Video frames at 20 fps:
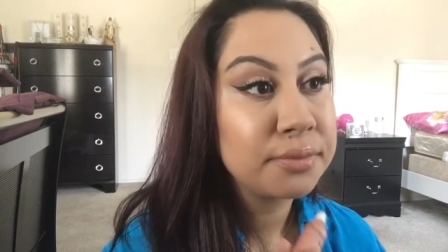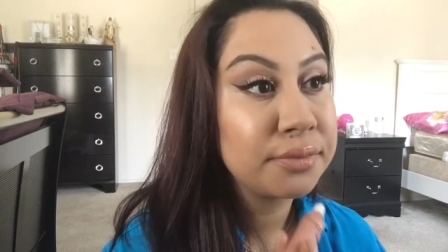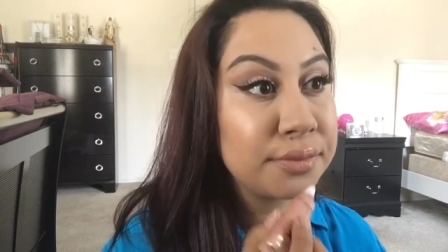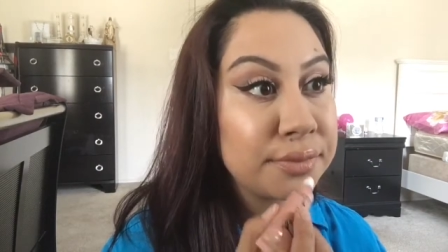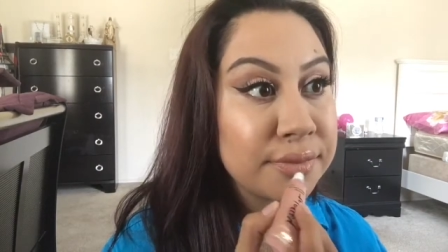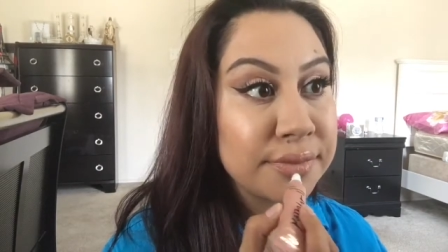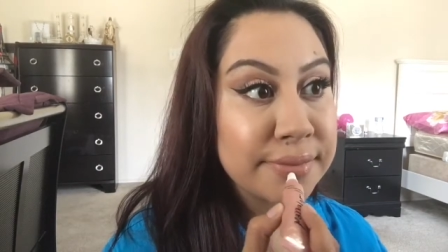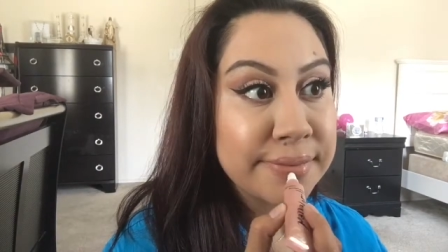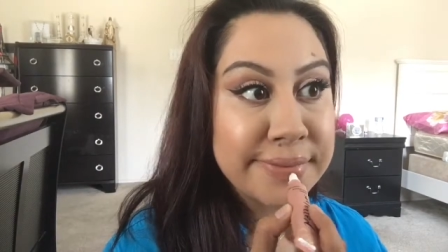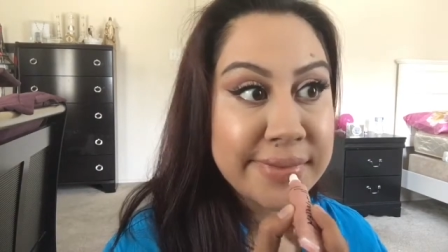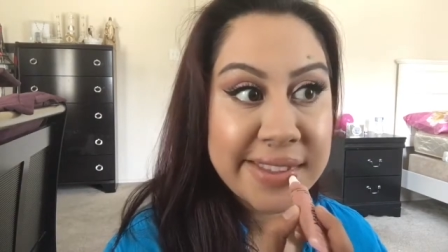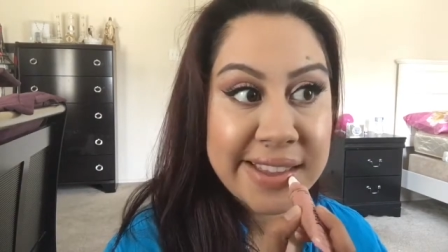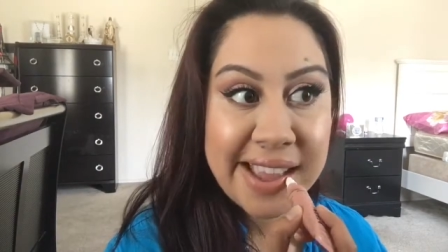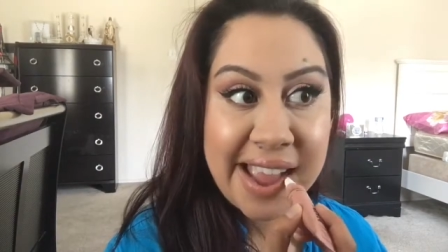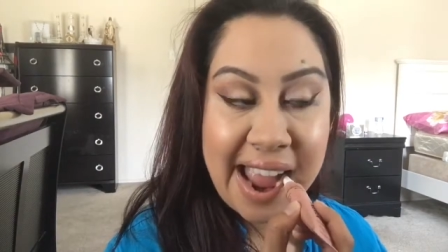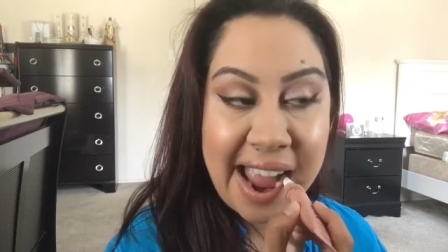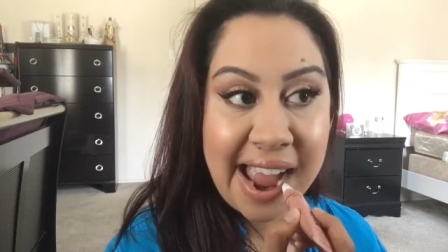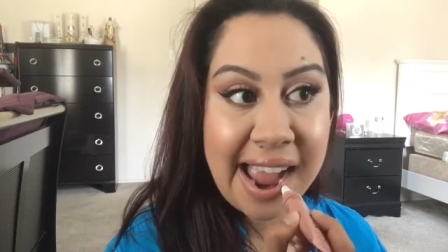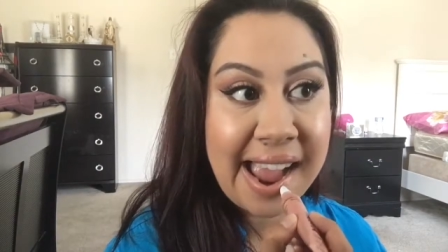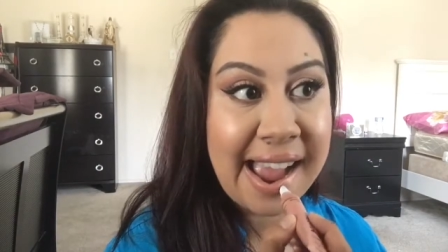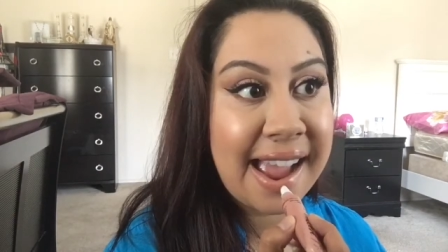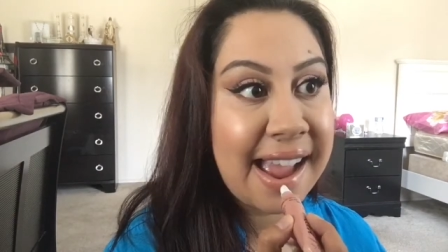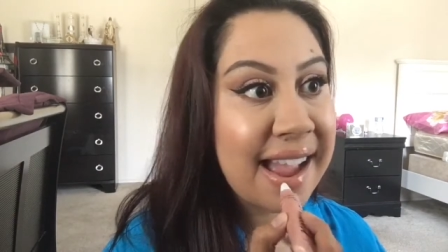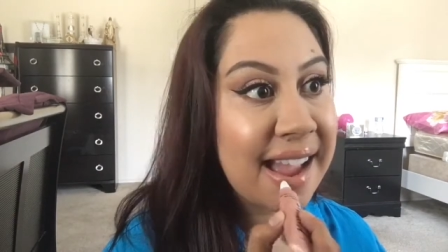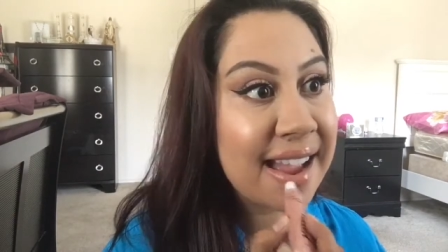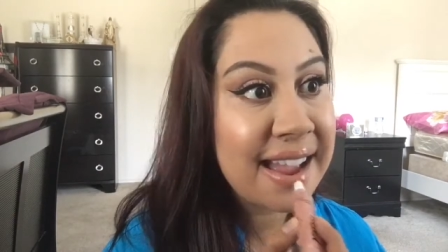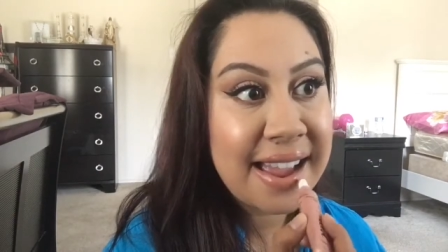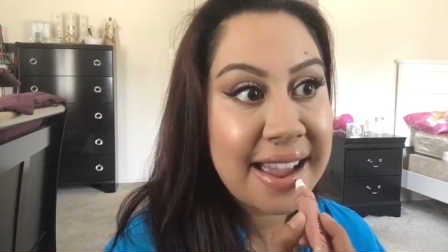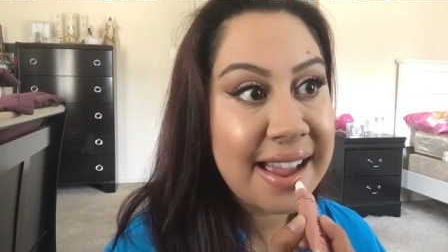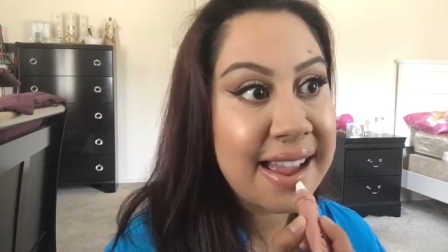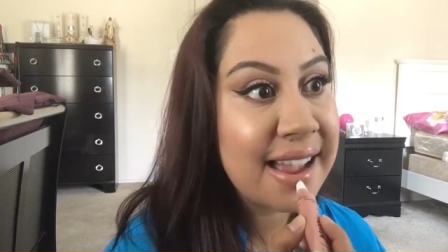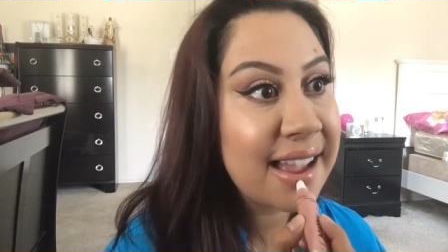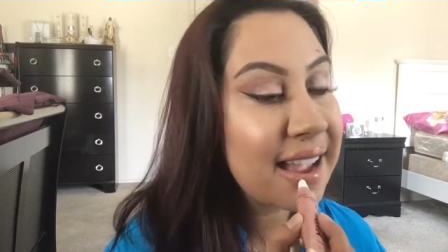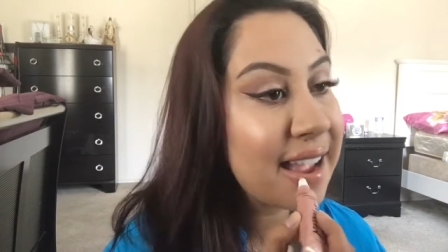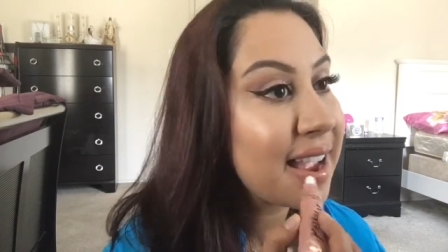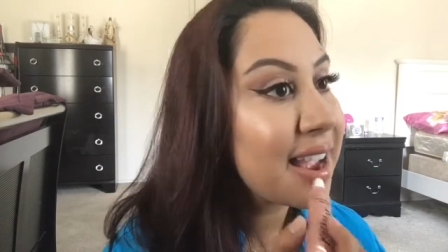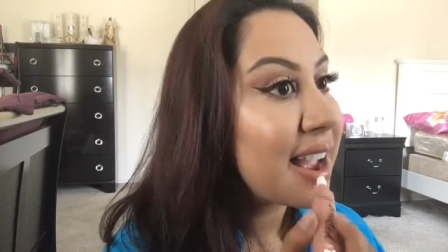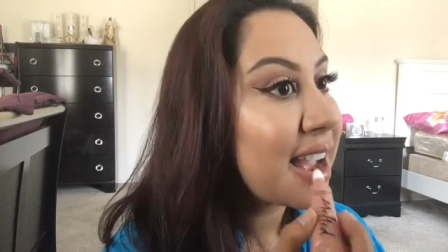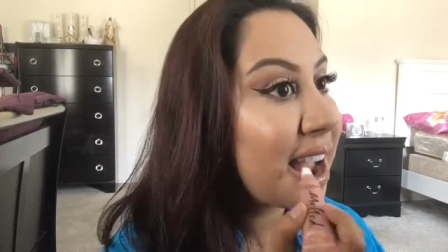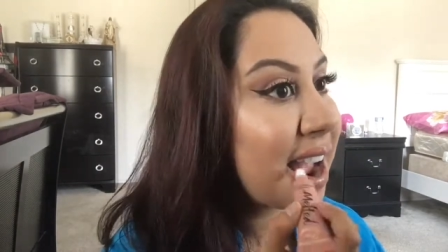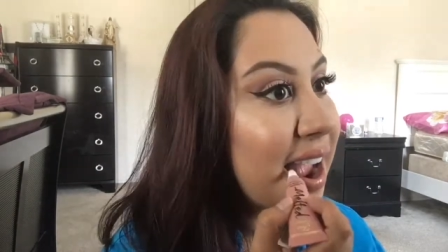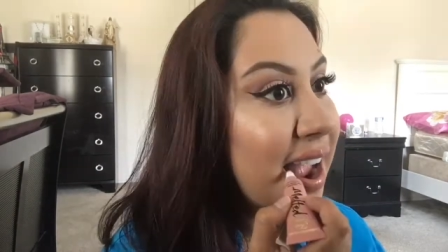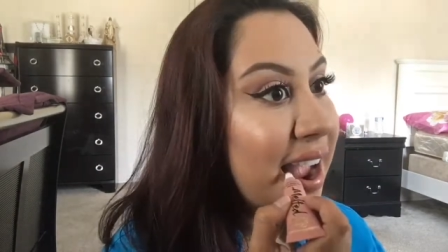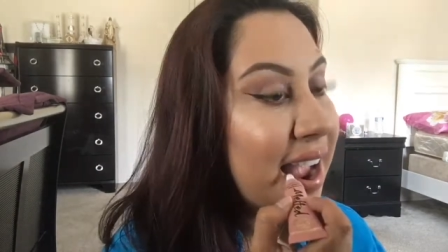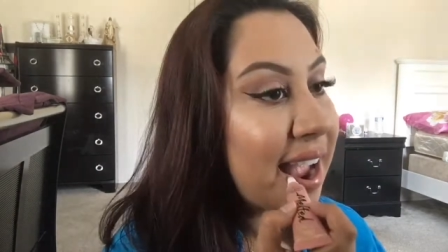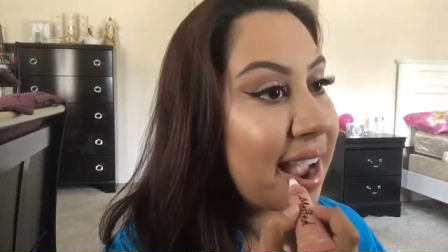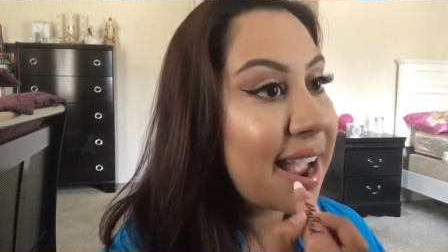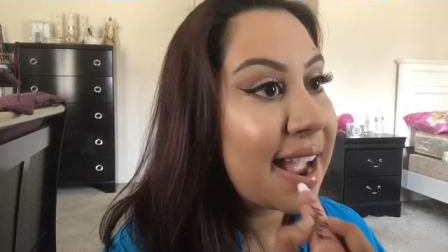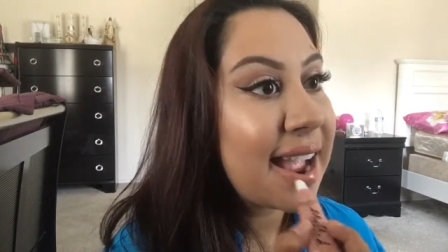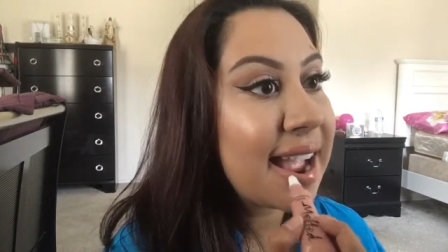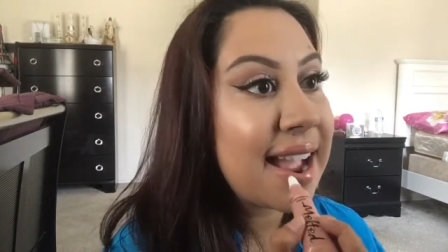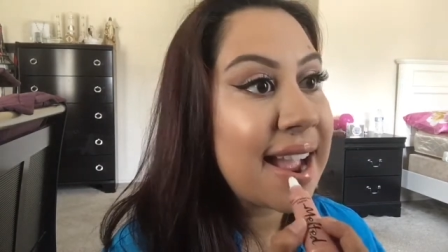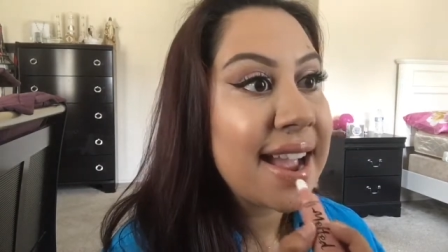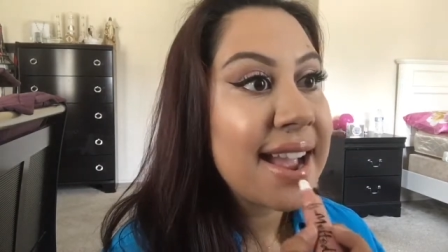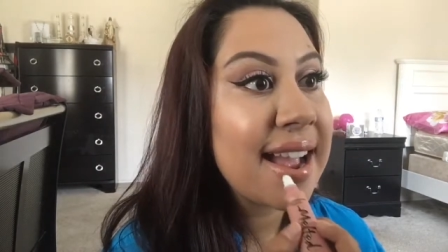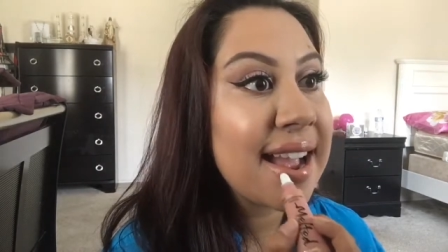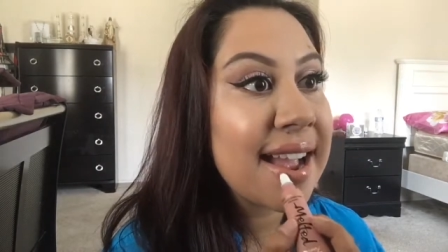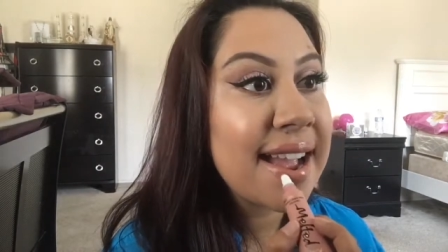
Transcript: It doesn't leave you streaky.